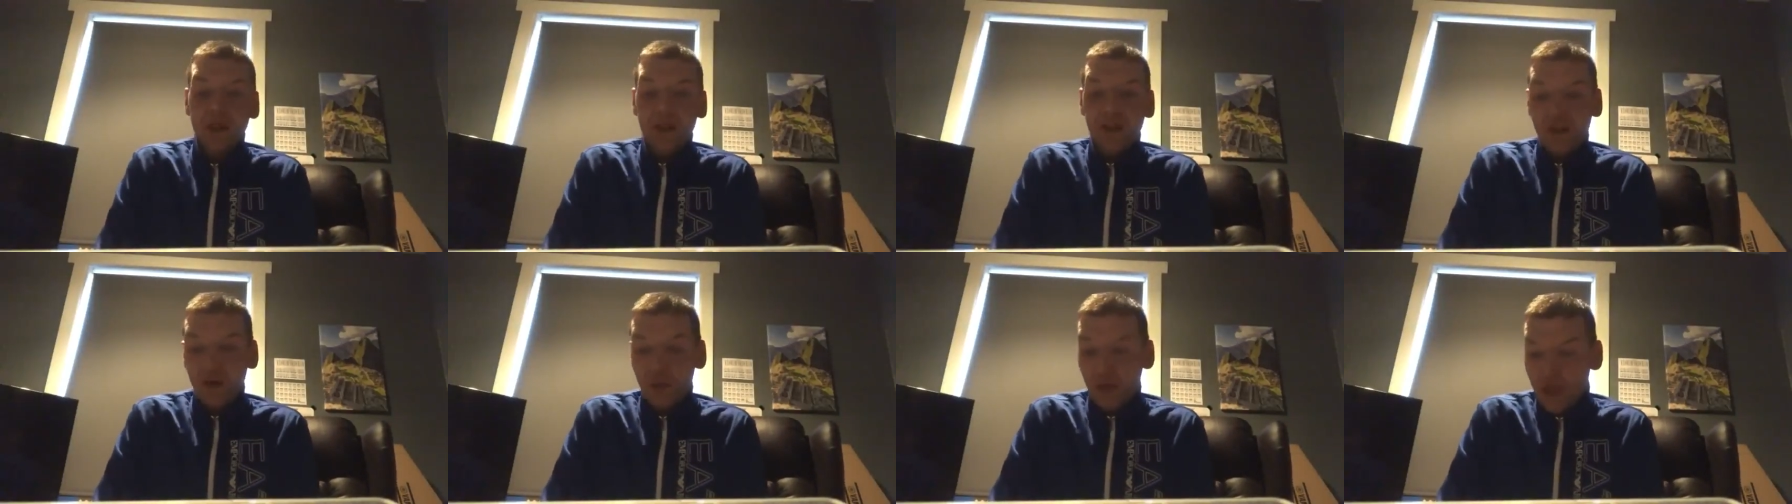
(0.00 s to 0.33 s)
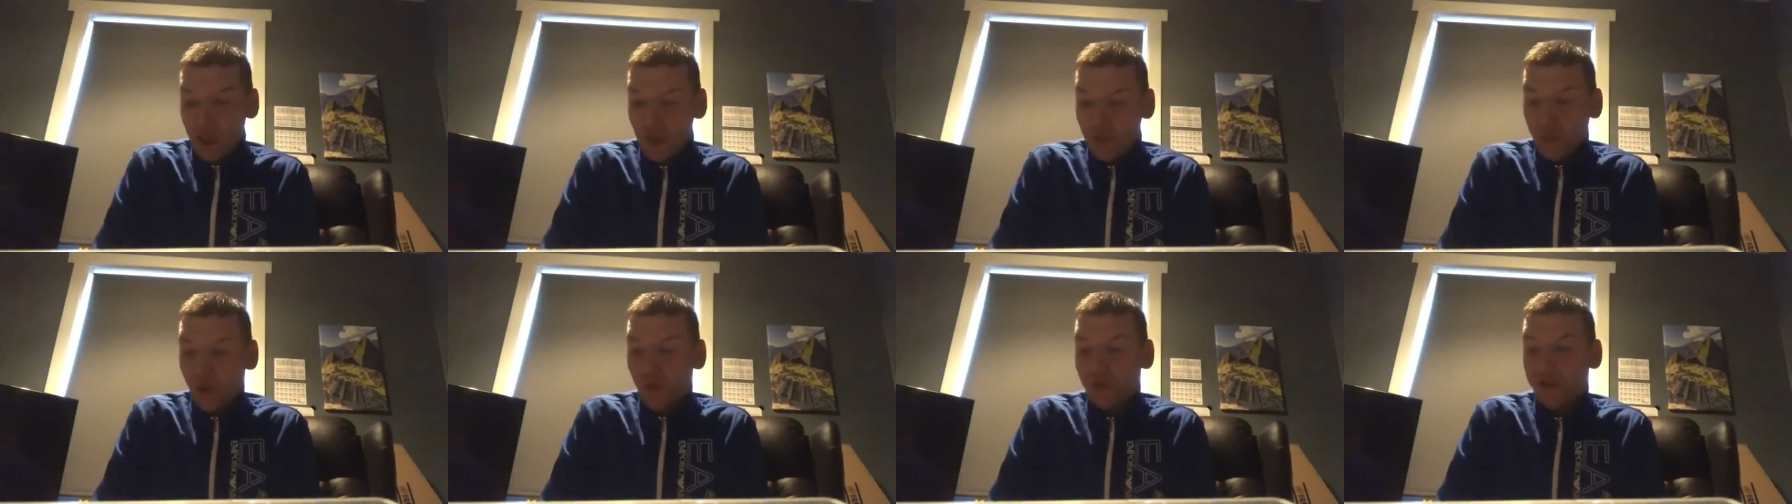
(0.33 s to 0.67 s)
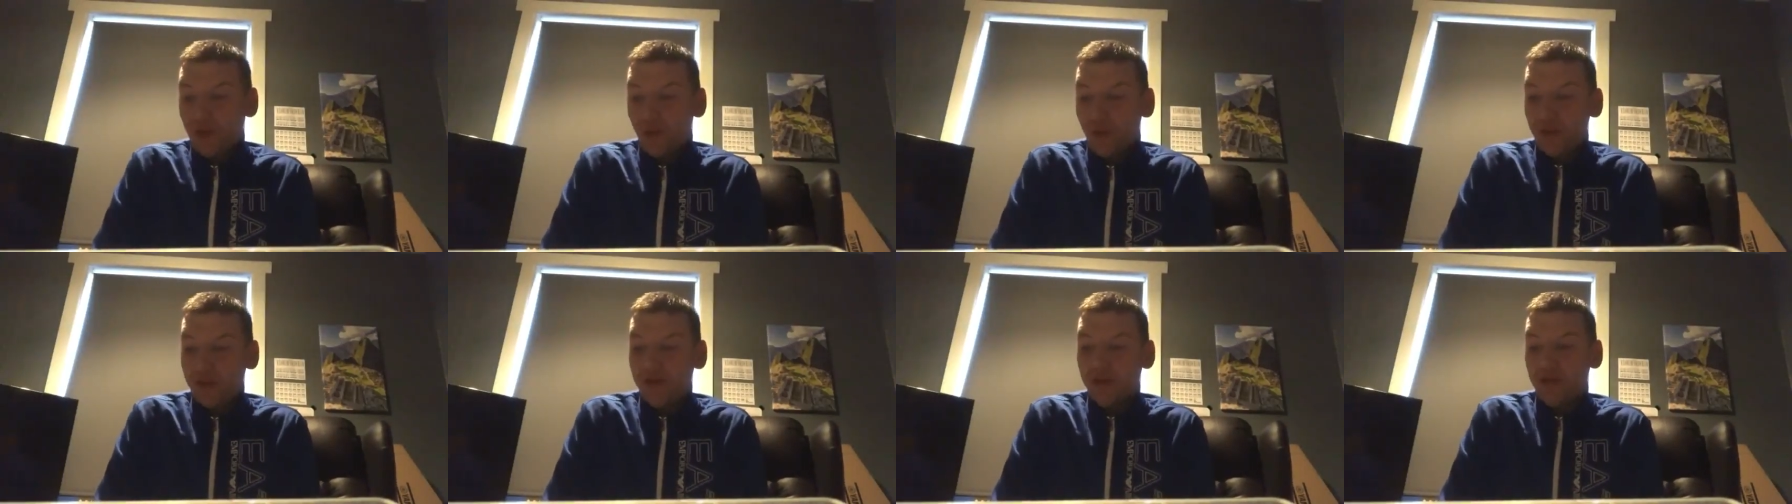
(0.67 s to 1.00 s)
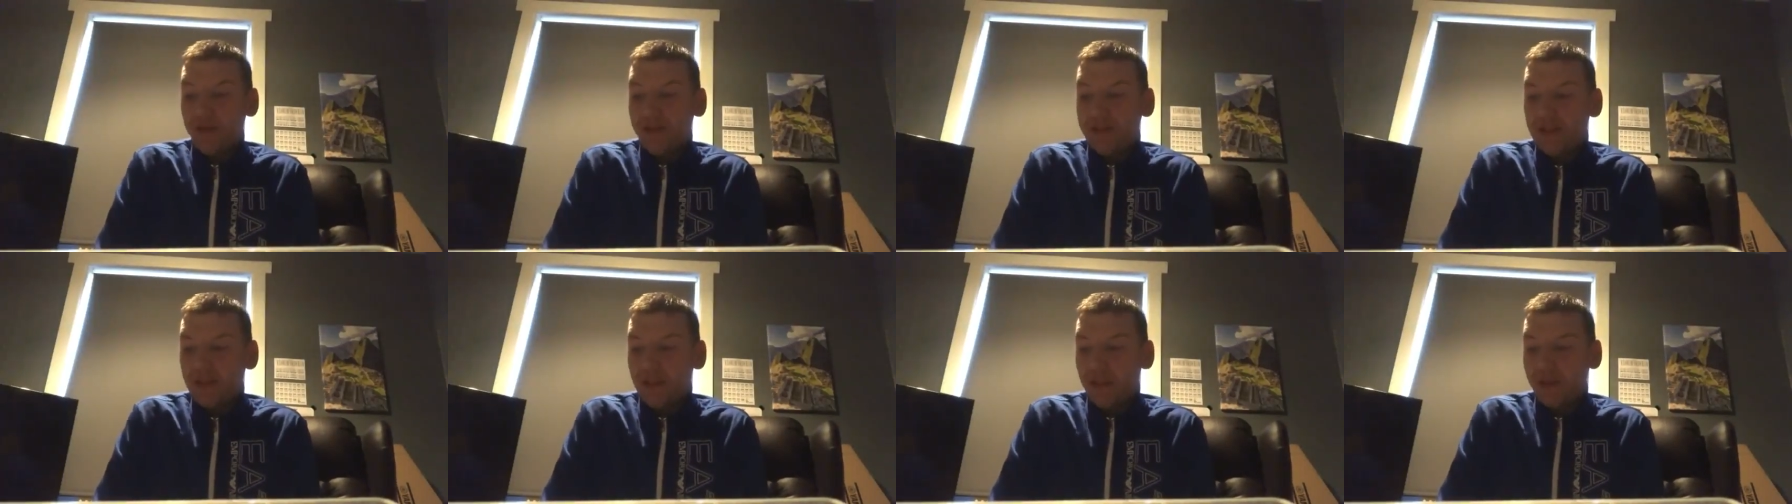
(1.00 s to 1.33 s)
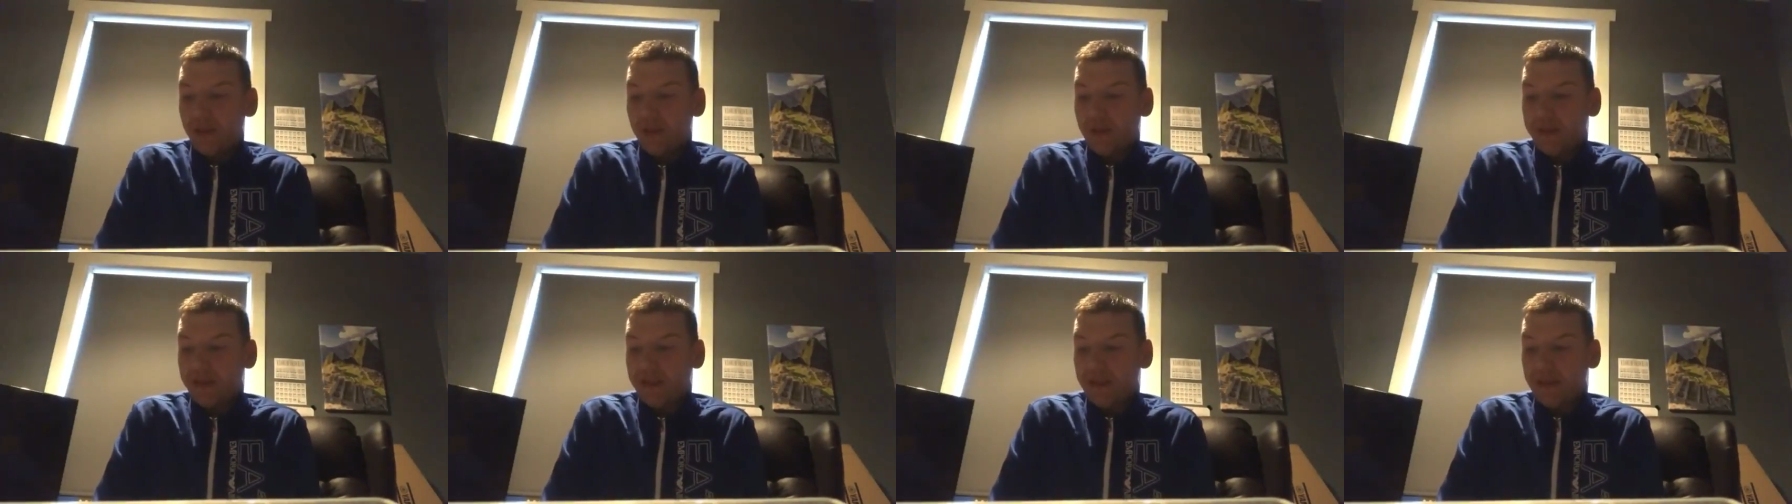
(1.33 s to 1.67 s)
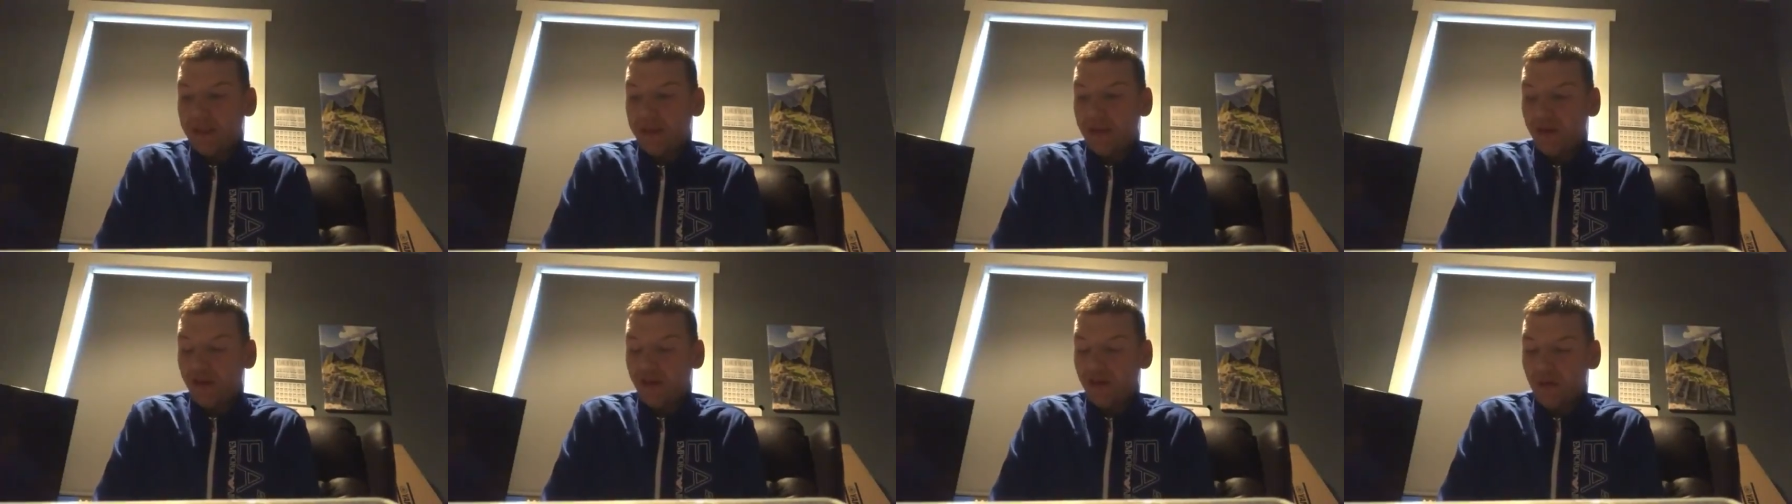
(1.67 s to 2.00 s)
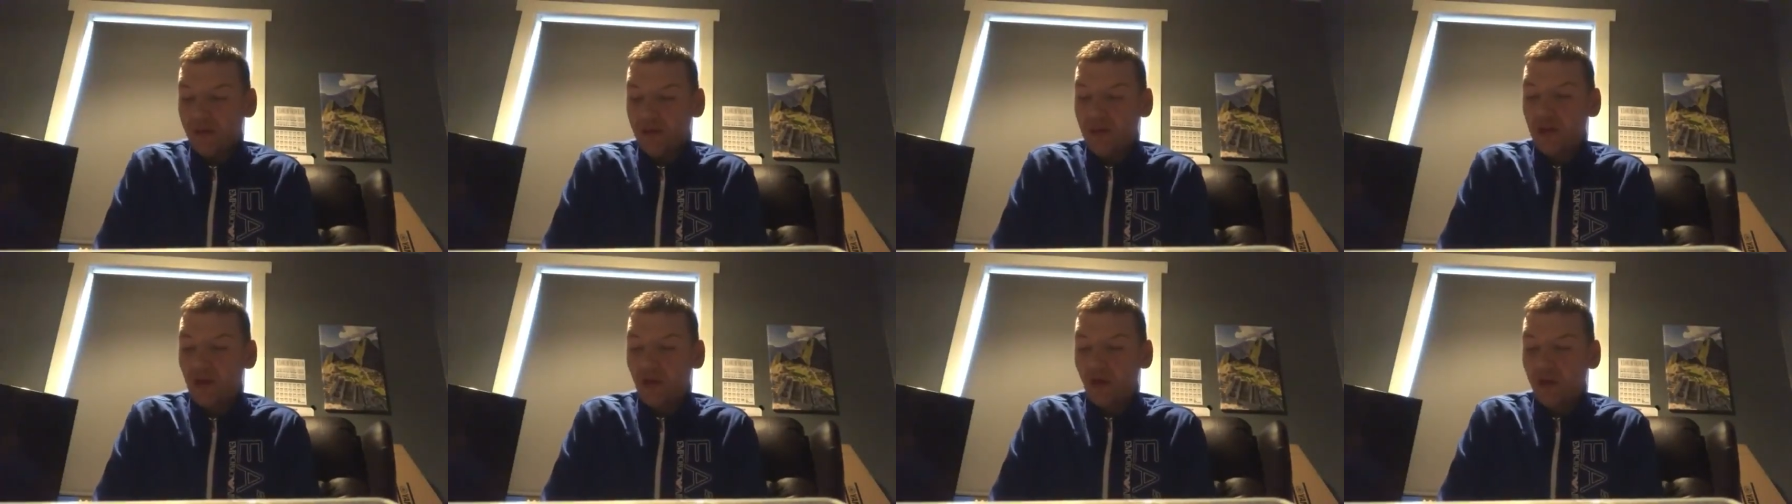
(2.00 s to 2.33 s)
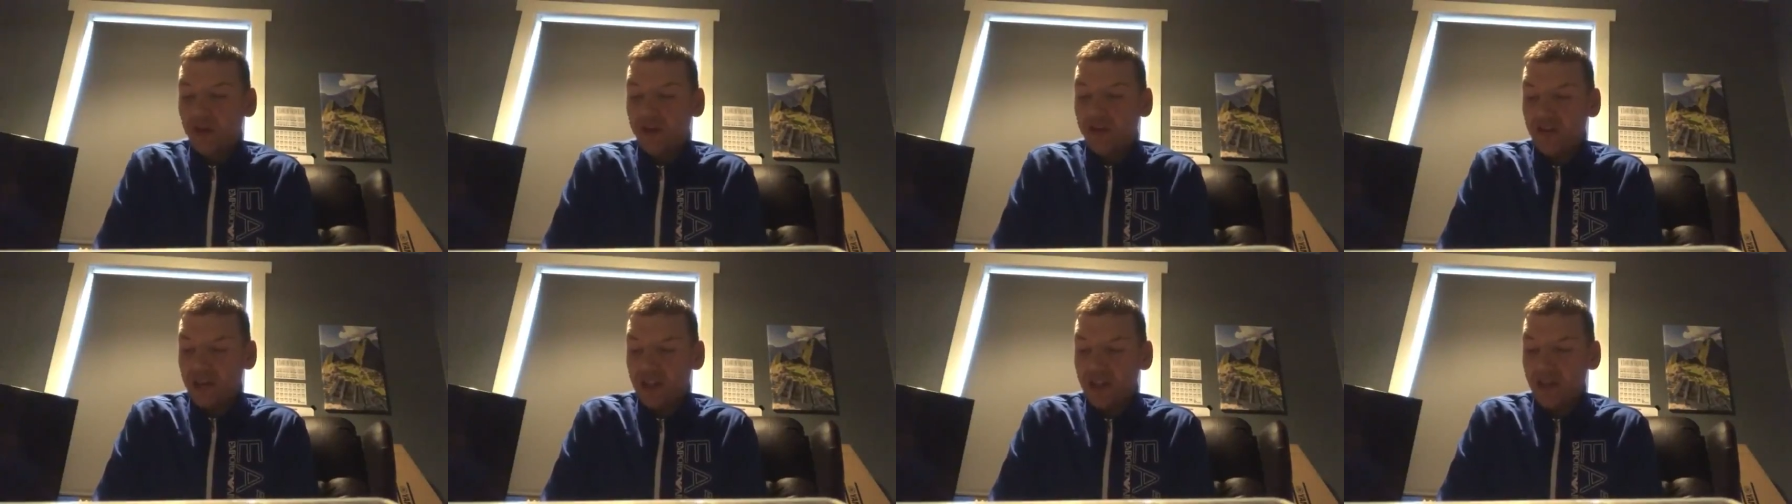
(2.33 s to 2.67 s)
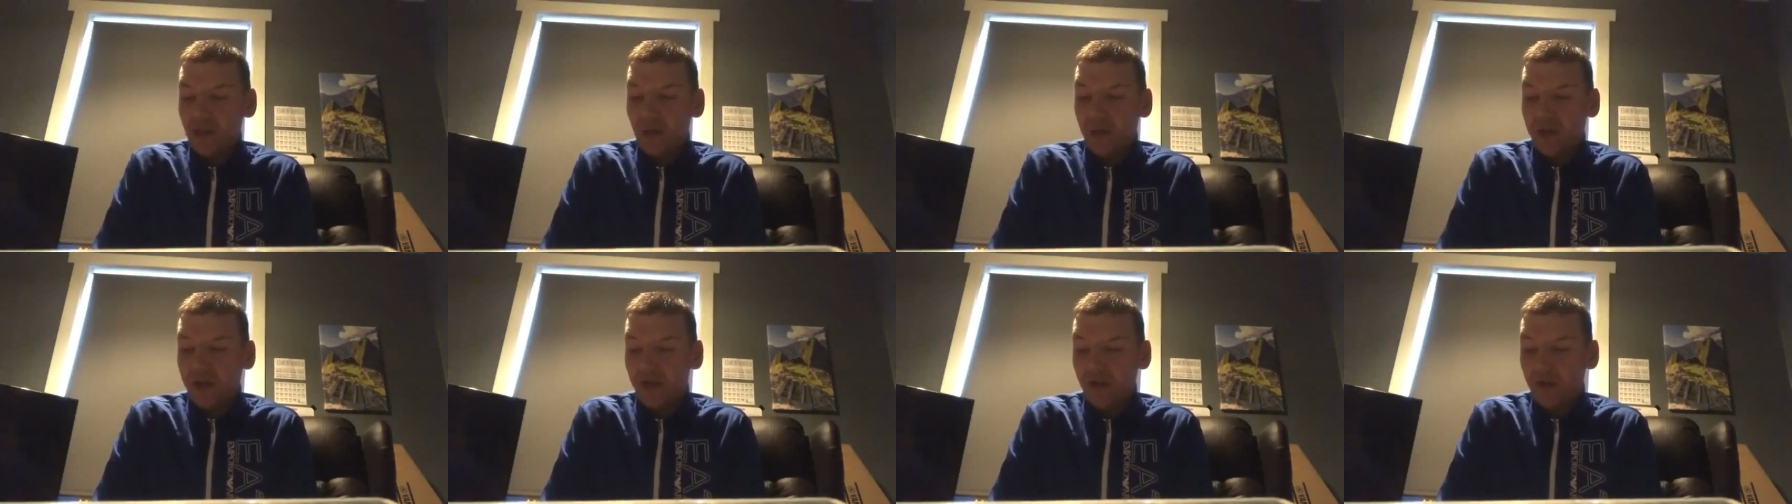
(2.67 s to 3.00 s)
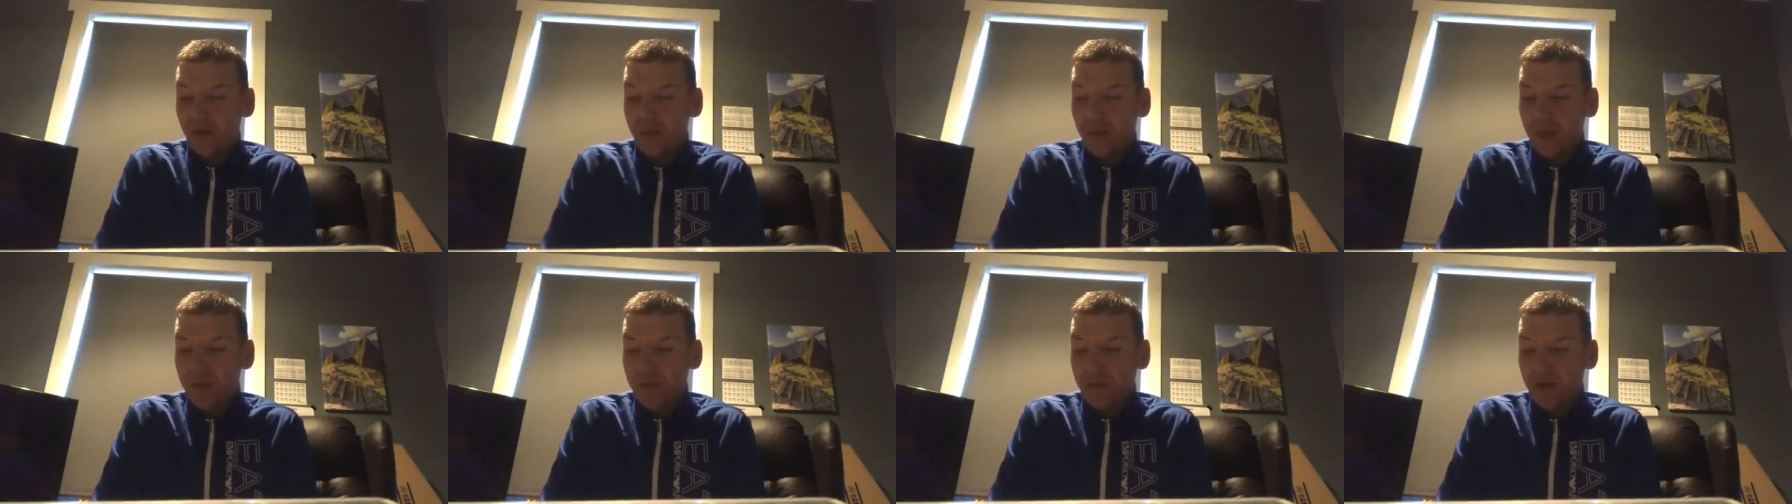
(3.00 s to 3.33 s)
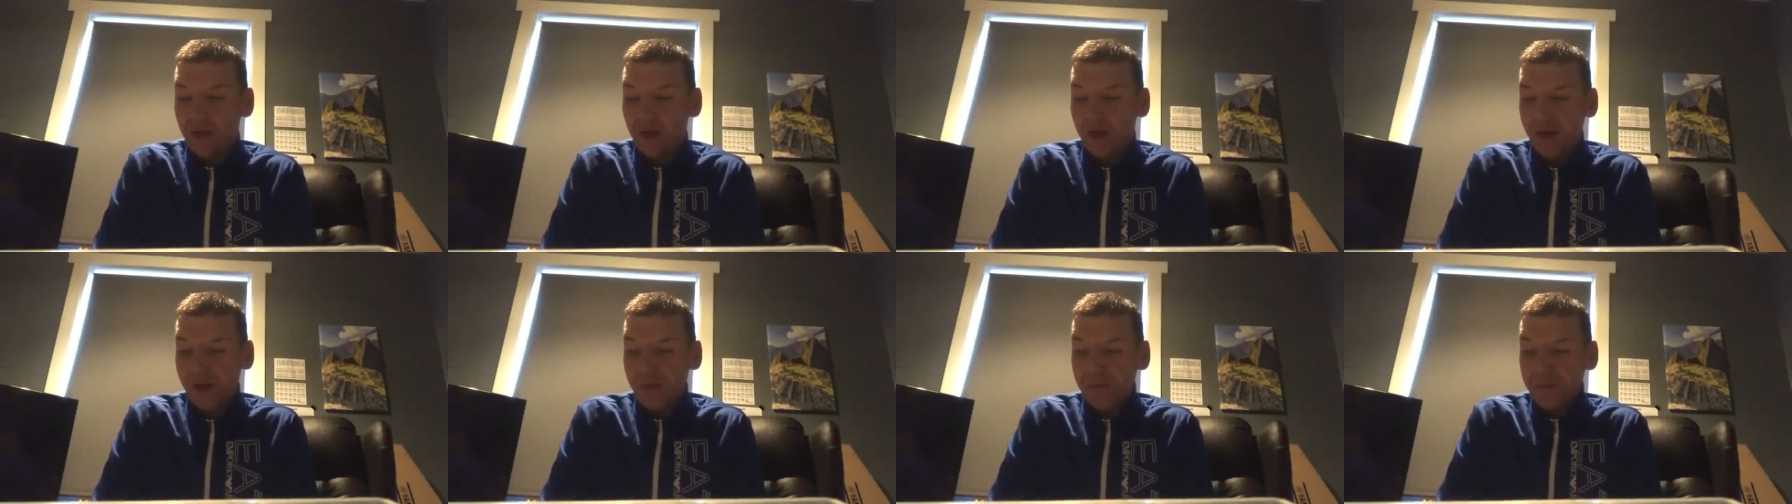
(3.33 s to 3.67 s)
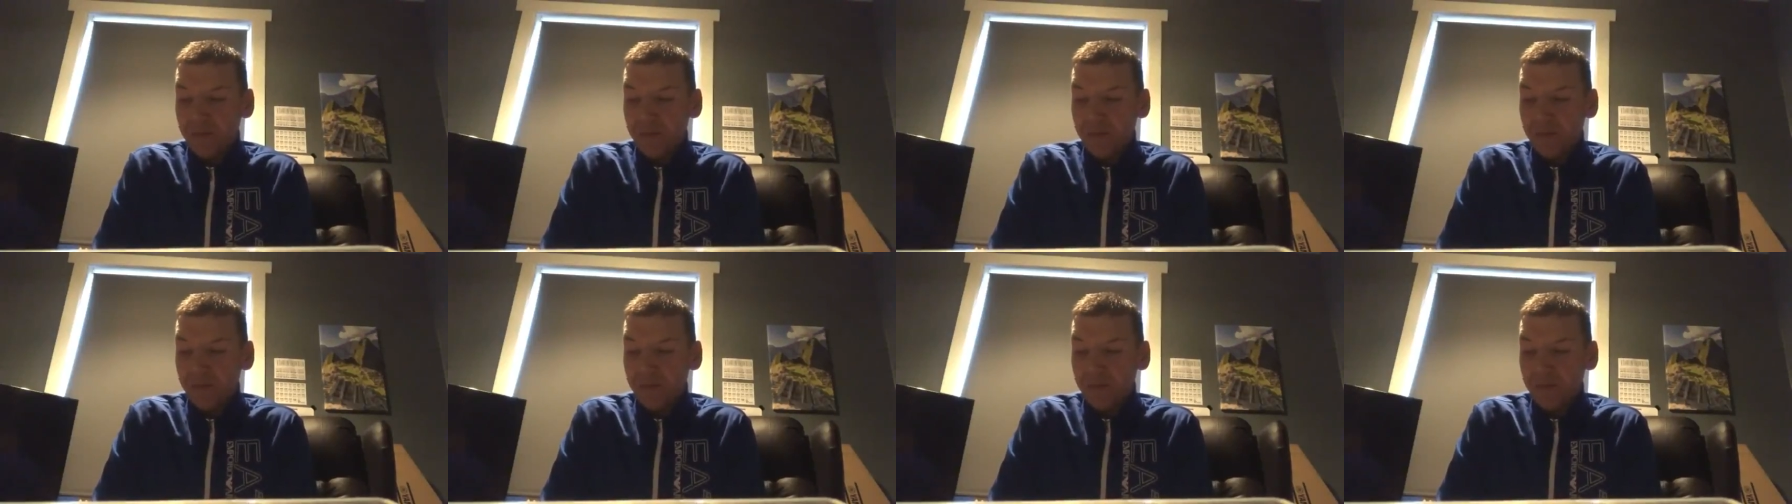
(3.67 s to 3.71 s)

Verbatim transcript: Now, I spoke to one lady in particular, she was Scottish, that's how I can remember her,